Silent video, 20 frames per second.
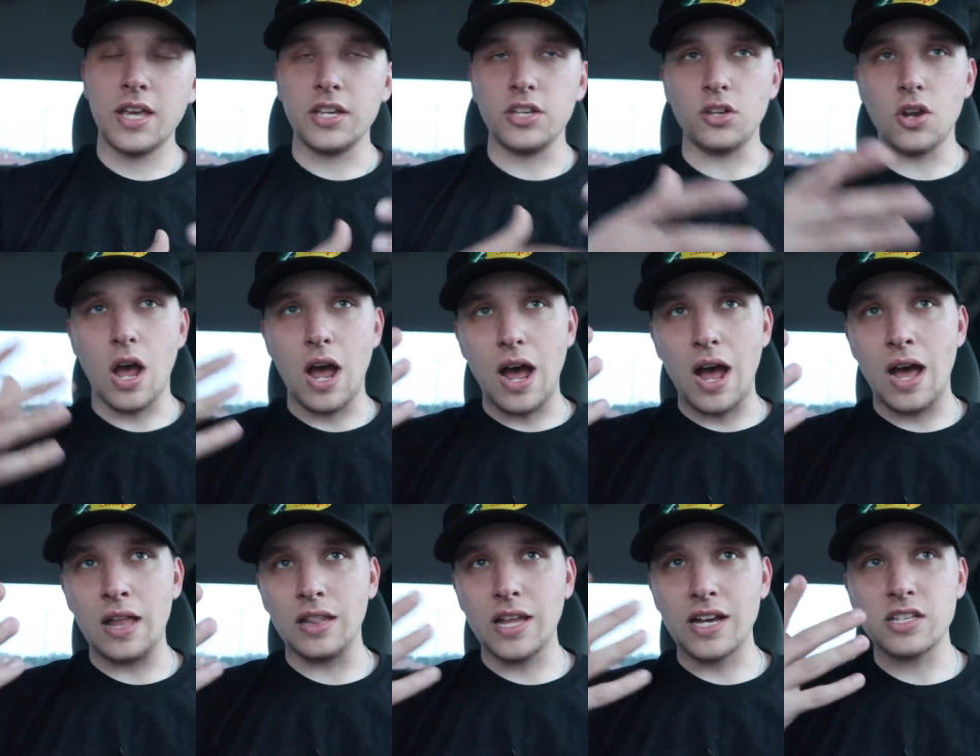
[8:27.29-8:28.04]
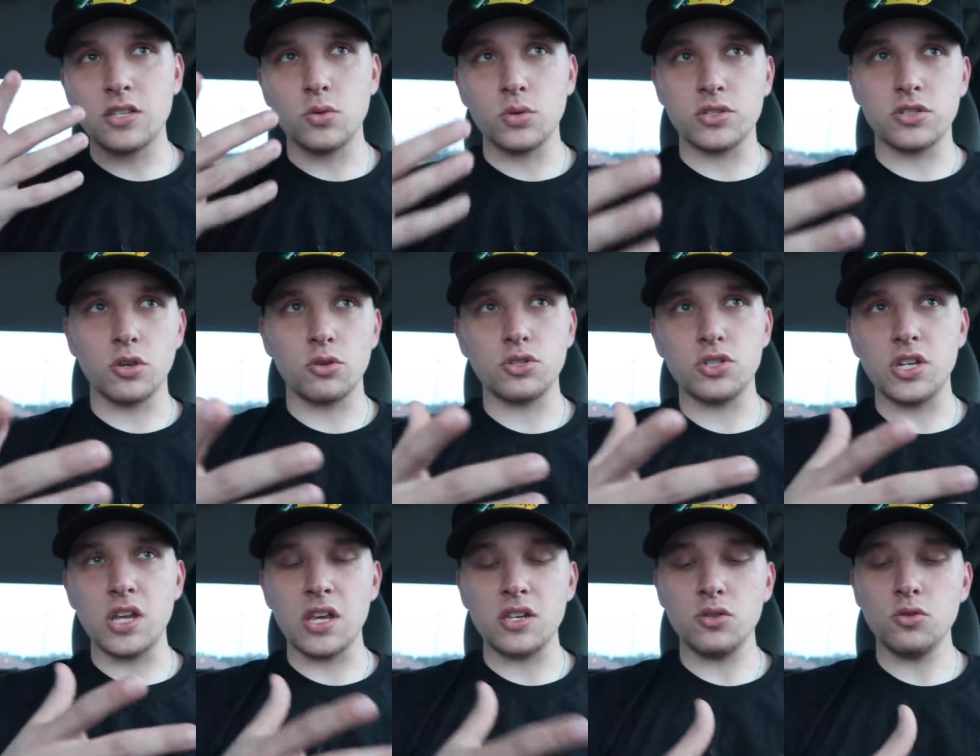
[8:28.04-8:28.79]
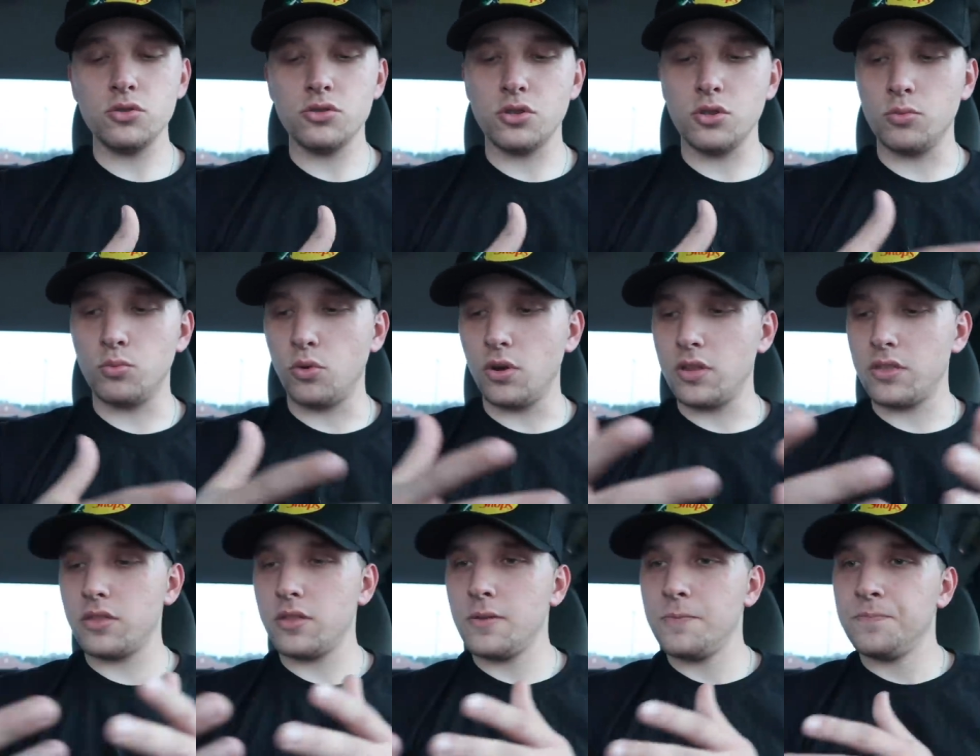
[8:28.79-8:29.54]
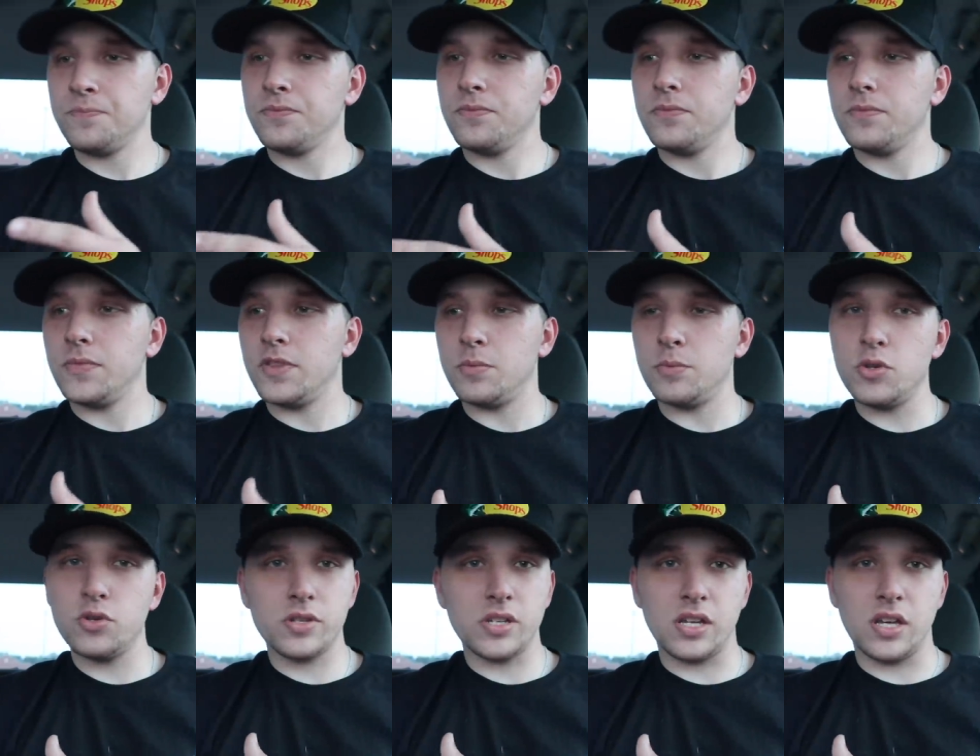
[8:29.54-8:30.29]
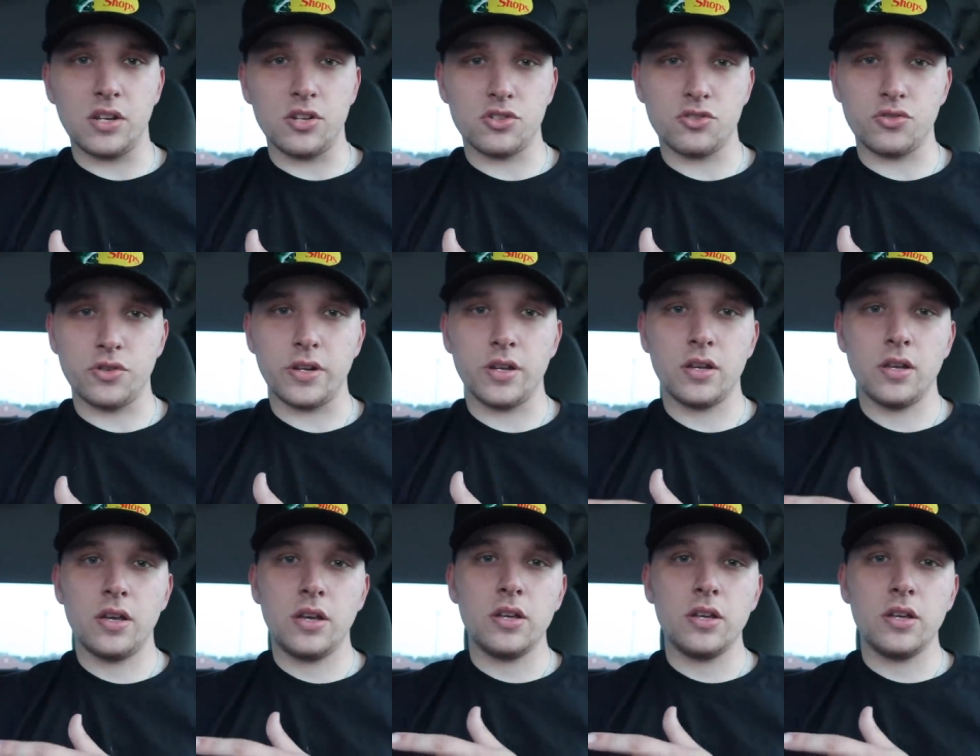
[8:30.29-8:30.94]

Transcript: You know, I, I like to associate YouTube with the music industry.